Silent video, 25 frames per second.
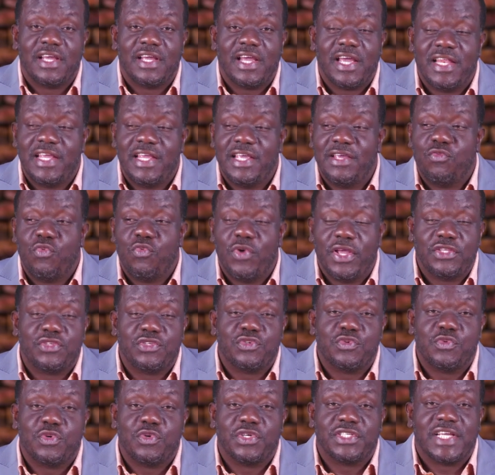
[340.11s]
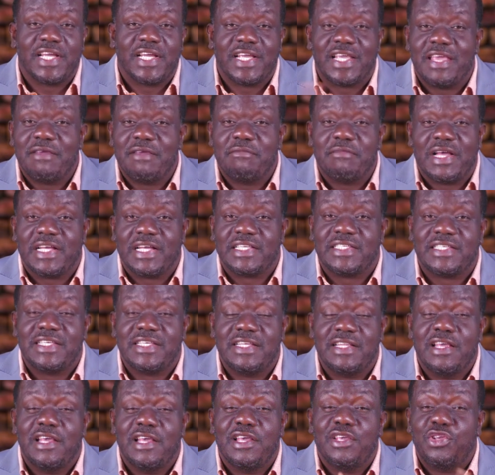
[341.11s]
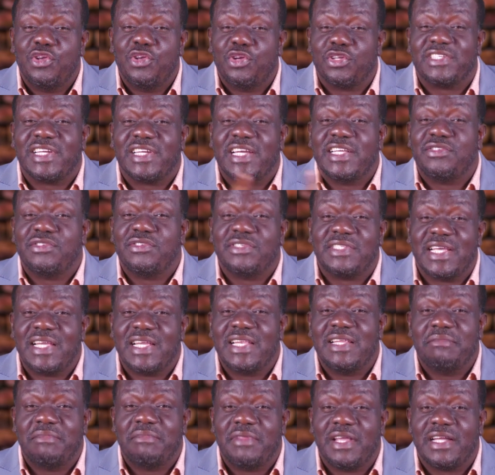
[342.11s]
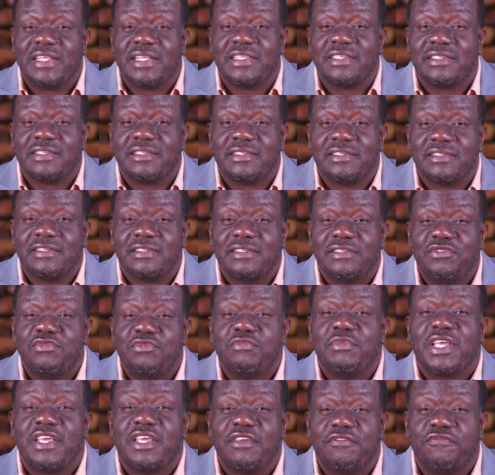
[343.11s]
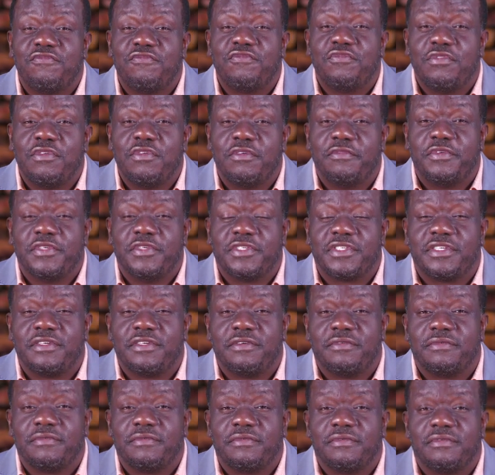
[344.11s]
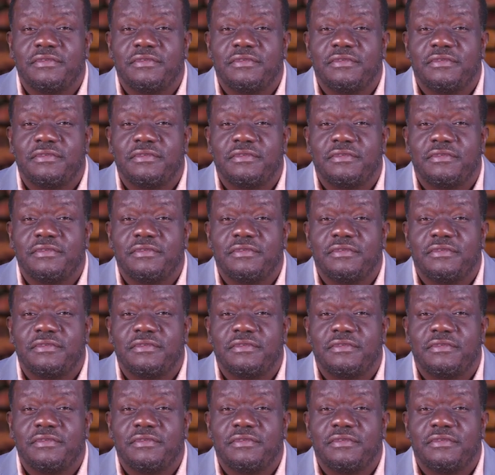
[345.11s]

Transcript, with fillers: And he went to wash and came back saying, You're trying to tell him that? You make a fool of yourself.